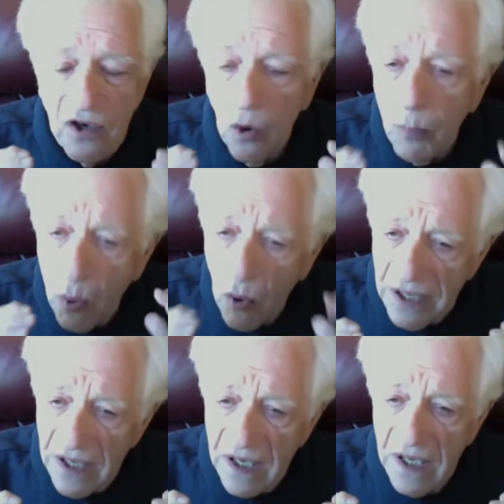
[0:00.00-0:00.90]

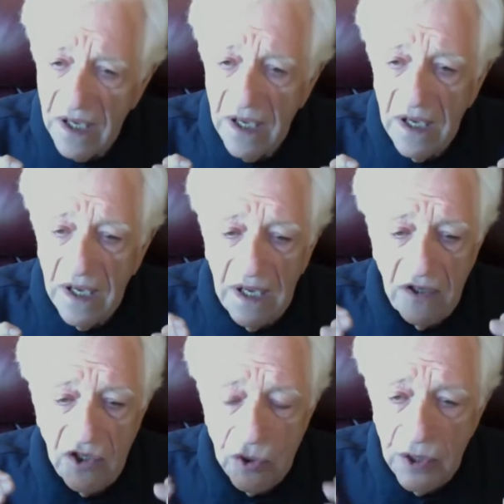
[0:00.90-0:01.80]
point
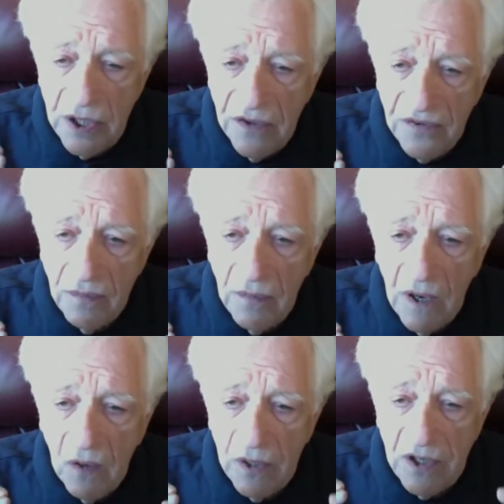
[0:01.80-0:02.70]
in Judaism
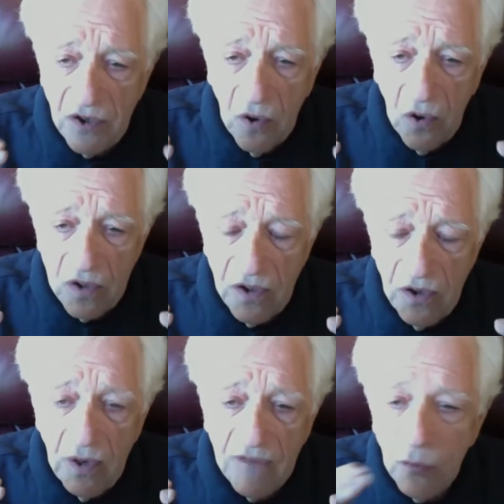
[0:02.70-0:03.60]
are we told
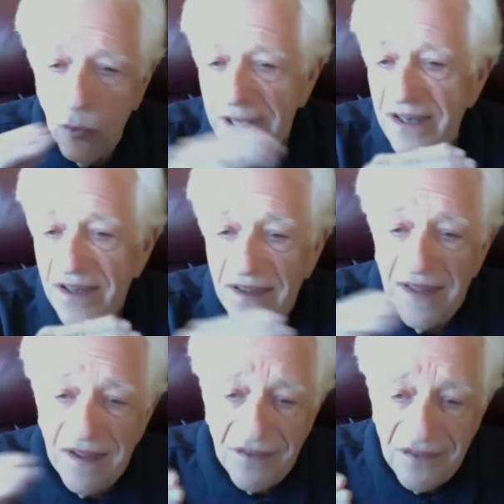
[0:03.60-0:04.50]
you have a right to
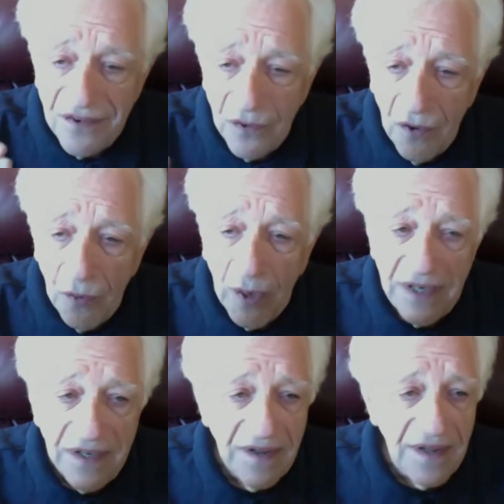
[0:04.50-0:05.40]
this or a
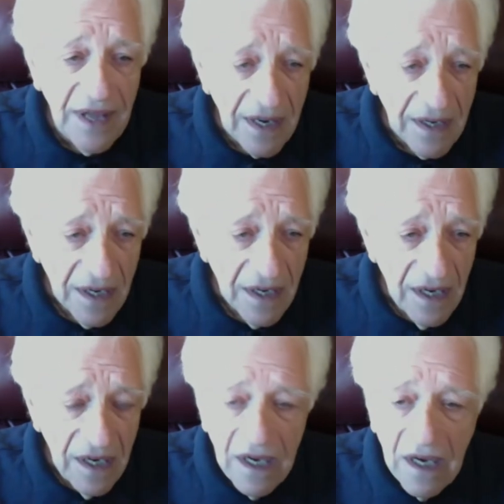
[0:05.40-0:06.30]
right to that.
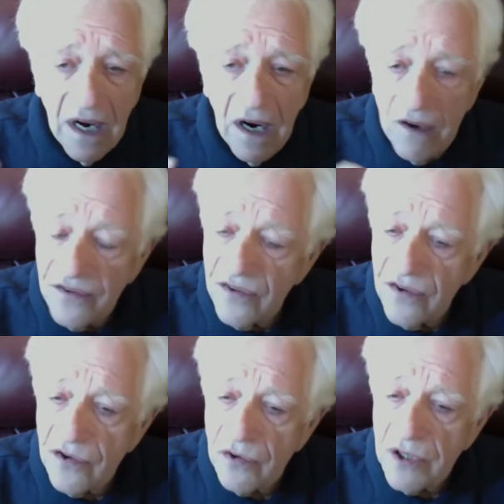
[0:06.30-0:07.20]
Ours is
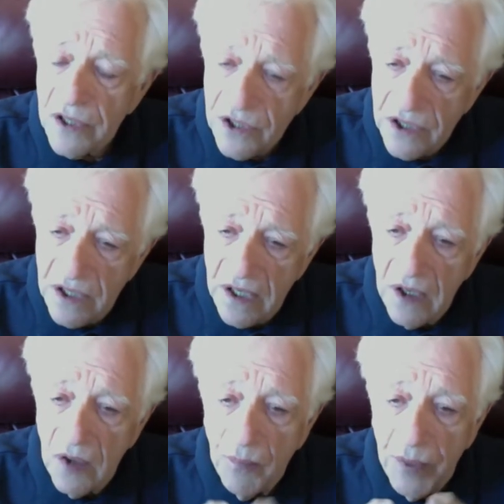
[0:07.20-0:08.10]
a tradition
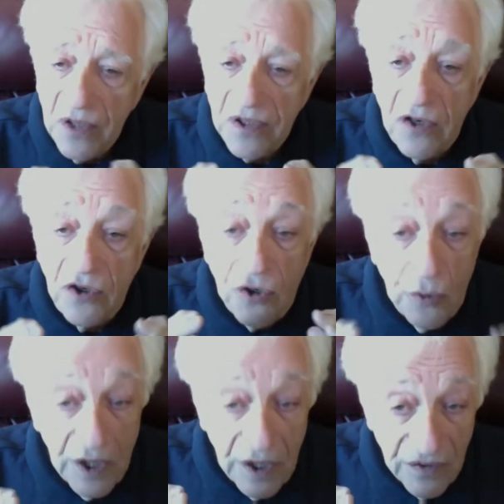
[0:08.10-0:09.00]
built on
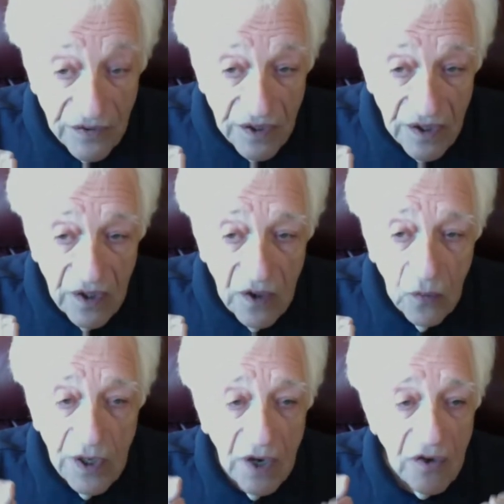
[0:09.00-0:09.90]
duties.
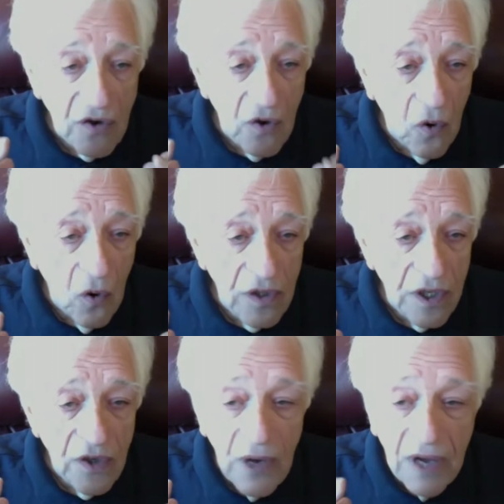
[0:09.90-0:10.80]
We are told
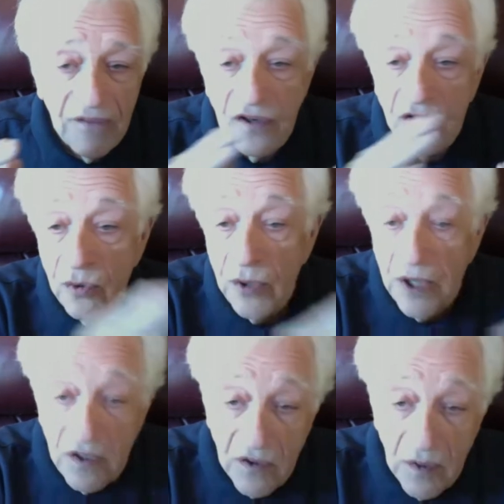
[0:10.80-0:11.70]
that you have a
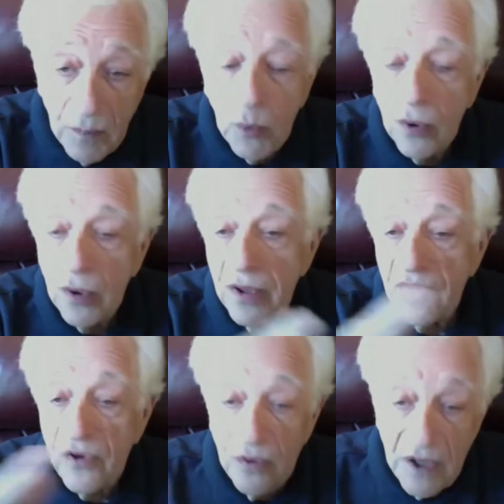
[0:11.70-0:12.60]
duty to the poor,
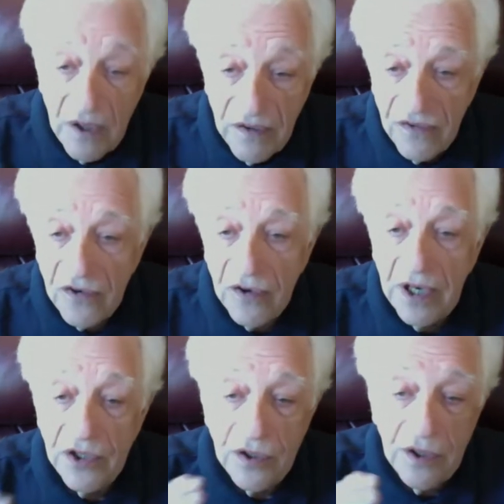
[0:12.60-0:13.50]
a duty to the
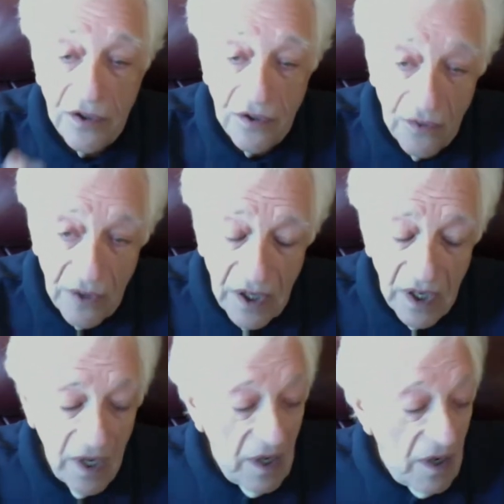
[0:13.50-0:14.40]
stranger, a duty
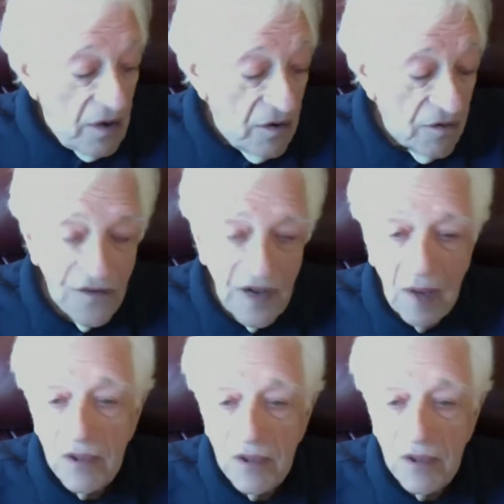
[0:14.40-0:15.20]
to your family